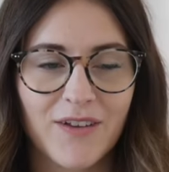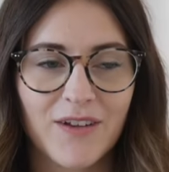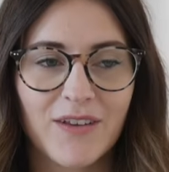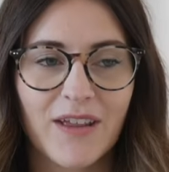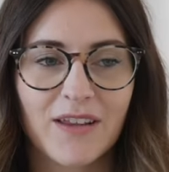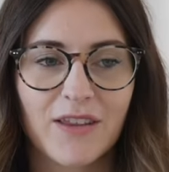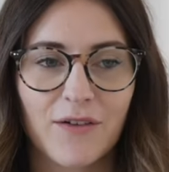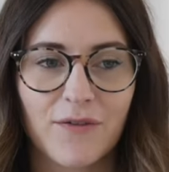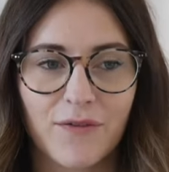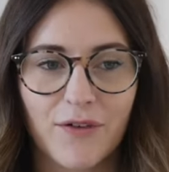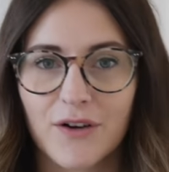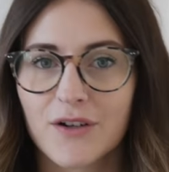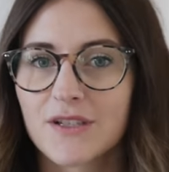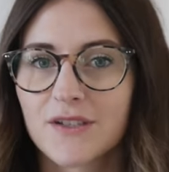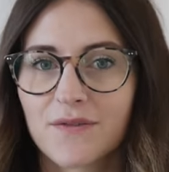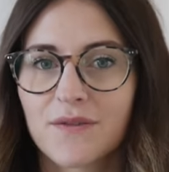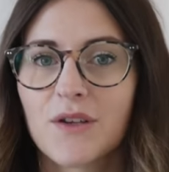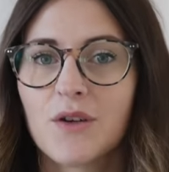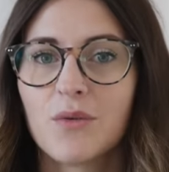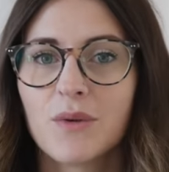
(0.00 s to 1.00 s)
feel like the
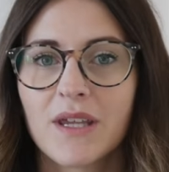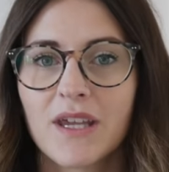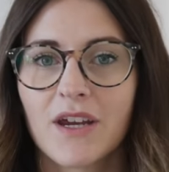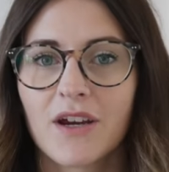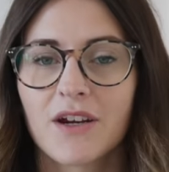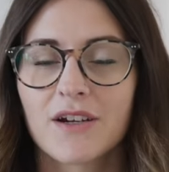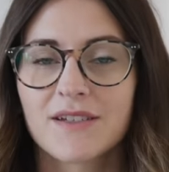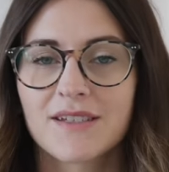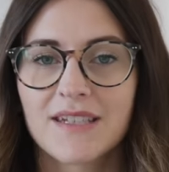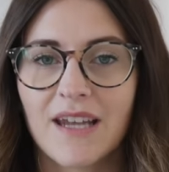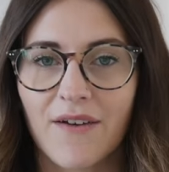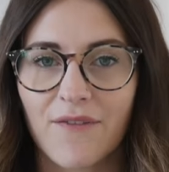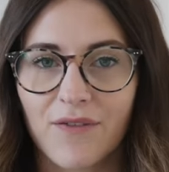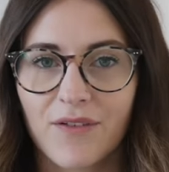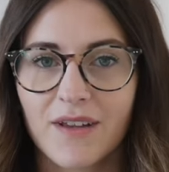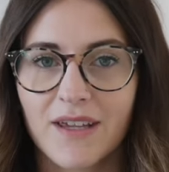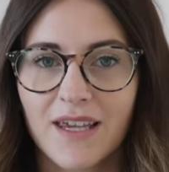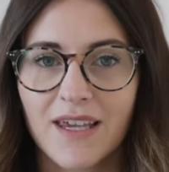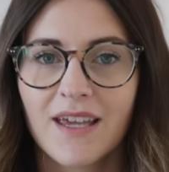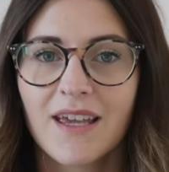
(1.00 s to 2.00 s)
first few years
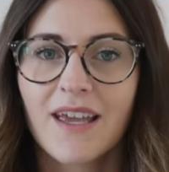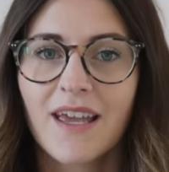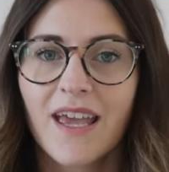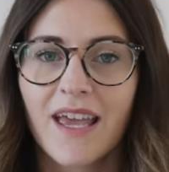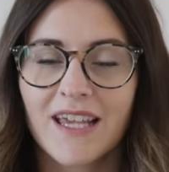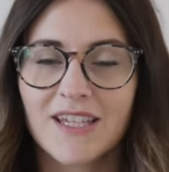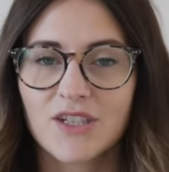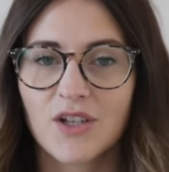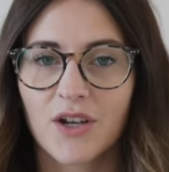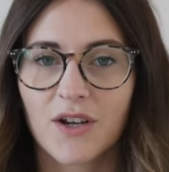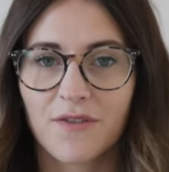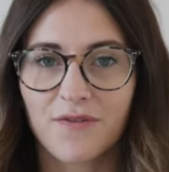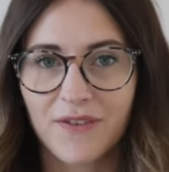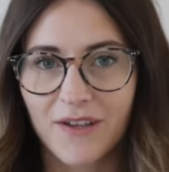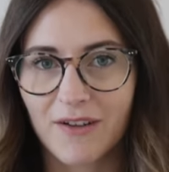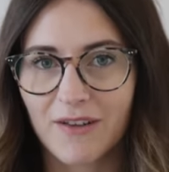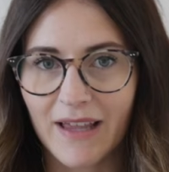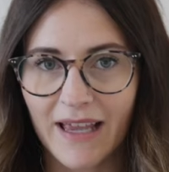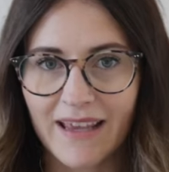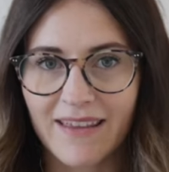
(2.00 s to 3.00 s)
definitely is gonna
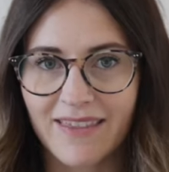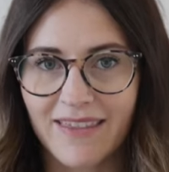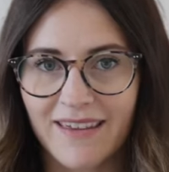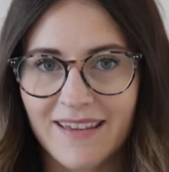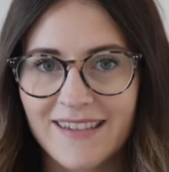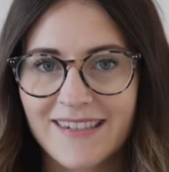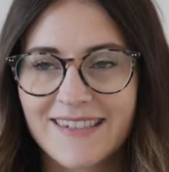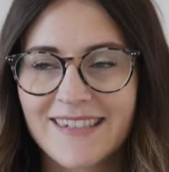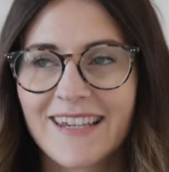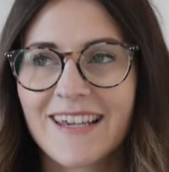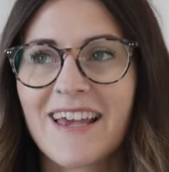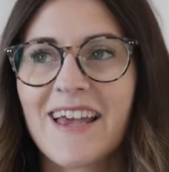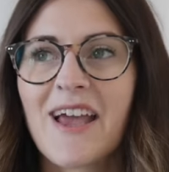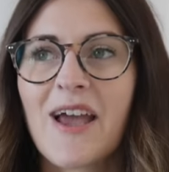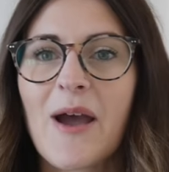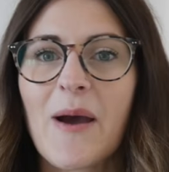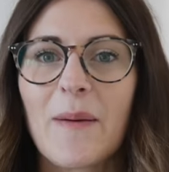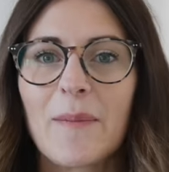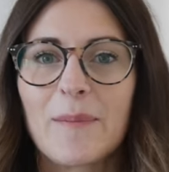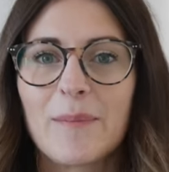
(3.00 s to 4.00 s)
feel like this,
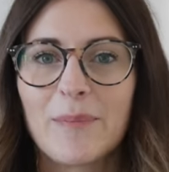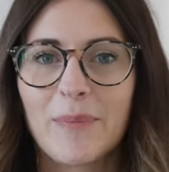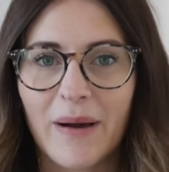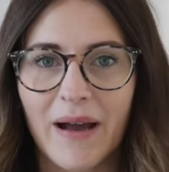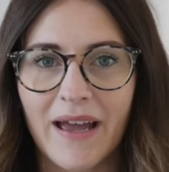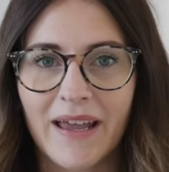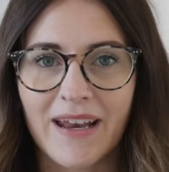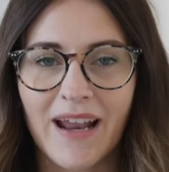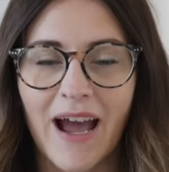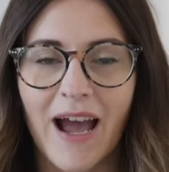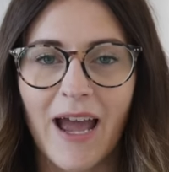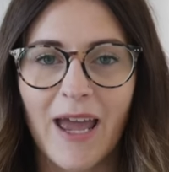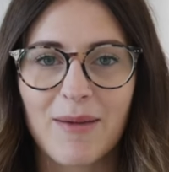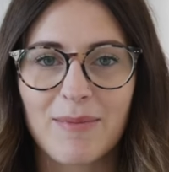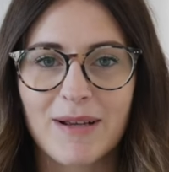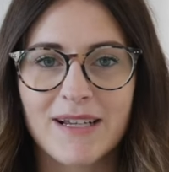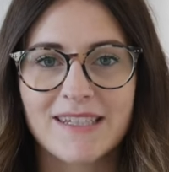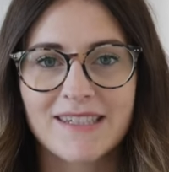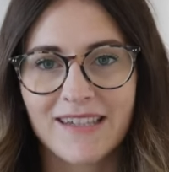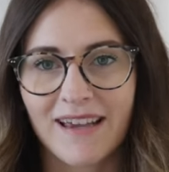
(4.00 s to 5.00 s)
but
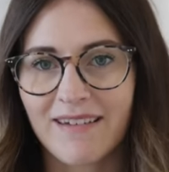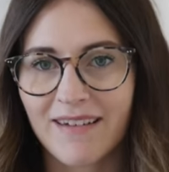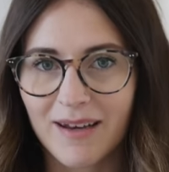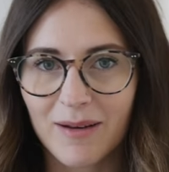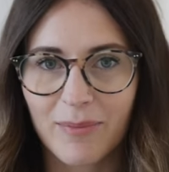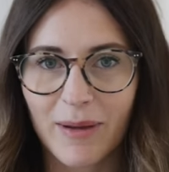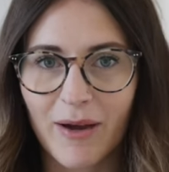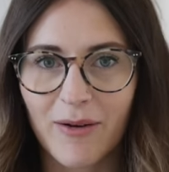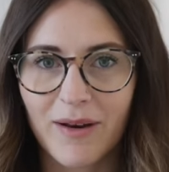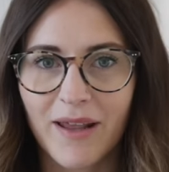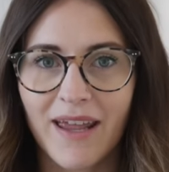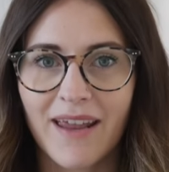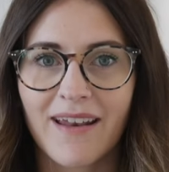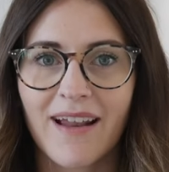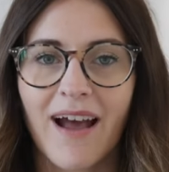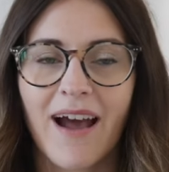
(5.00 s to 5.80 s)
I'm excited about it.